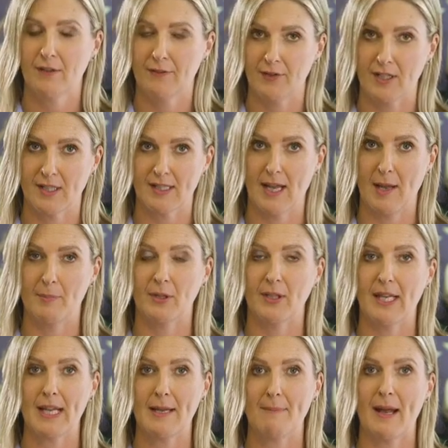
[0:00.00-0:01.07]
for
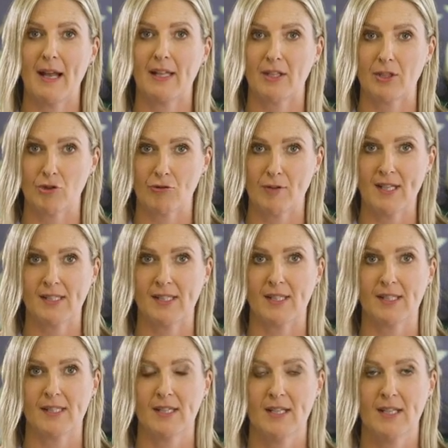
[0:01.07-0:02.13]
example email
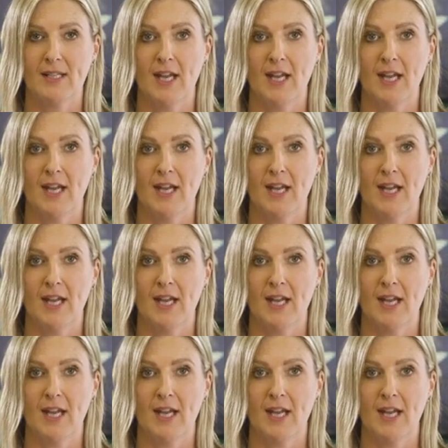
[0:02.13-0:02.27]
addresses,